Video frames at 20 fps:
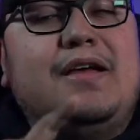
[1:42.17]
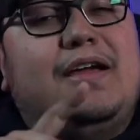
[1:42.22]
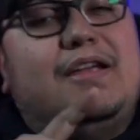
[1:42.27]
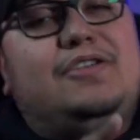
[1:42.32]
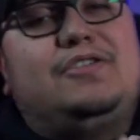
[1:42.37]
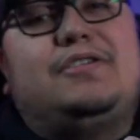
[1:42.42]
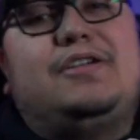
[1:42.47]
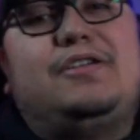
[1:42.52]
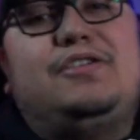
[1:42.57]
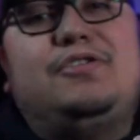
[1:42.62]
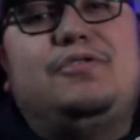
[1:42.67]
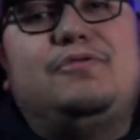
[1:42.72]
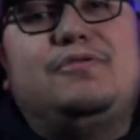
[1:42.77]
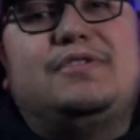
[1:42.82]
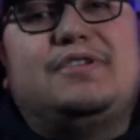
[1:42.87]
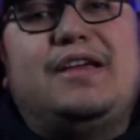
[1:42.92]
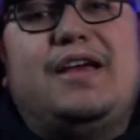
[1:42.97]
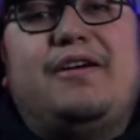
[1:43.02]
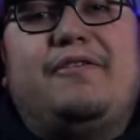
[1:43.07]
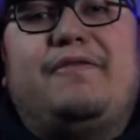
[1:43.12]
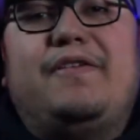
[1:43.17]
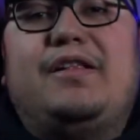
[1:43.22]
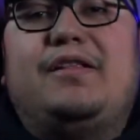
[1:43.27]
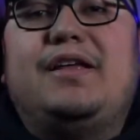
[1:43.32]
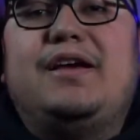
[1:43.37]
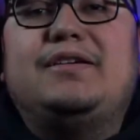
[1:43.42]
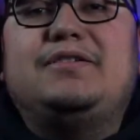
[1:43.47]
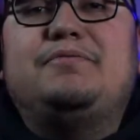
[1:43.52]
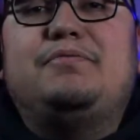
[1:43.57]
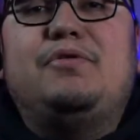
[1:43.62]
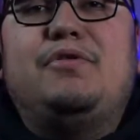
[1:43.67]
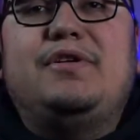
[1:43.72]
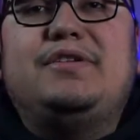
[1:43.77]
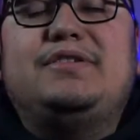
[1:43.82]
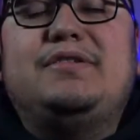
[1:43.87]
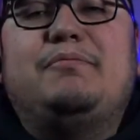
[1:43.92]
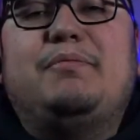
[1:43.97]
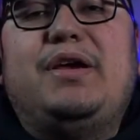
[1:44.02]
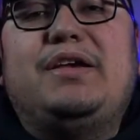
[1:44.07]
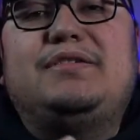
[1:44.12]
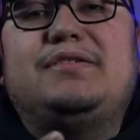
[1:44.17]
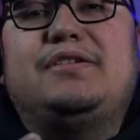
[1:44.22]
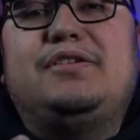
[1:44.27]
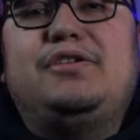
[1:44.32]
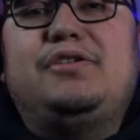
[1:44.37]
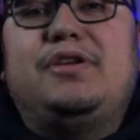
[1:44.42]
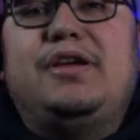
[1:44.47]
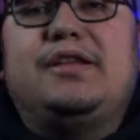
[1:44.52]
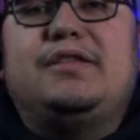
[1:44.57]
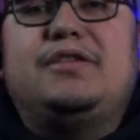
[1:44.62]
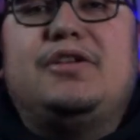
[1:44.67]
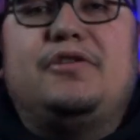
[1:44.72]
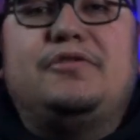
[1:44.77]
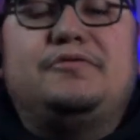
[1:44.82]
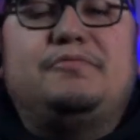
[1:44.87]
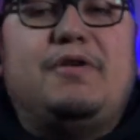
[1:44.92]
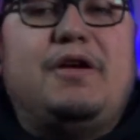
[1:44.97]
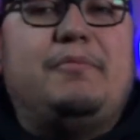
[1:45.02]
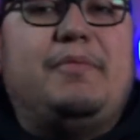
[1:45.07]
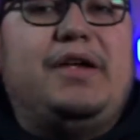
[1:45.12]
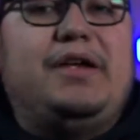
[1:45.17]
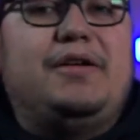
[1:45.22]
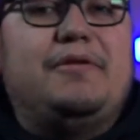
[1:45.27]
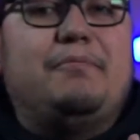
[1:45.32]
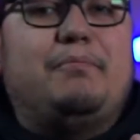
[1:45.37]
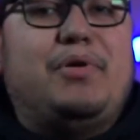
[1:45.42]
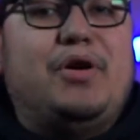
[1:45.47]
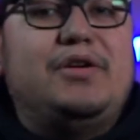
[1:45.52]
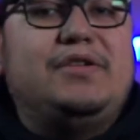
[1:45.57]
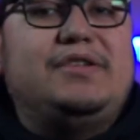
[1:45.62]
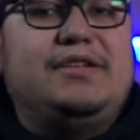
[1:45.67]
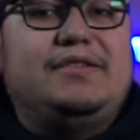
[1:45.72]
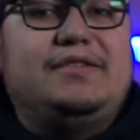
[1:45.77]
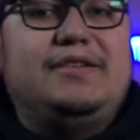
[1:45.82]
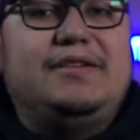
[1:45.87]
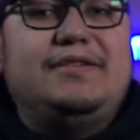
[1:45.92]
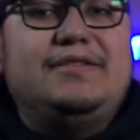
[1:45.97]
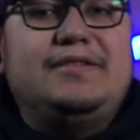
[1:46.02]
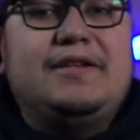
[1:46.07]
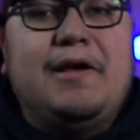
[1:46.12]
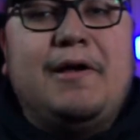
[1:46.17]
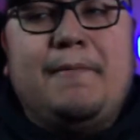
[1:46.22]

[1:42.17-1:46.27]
and you can use FLX points, and basically you get those by making purchases.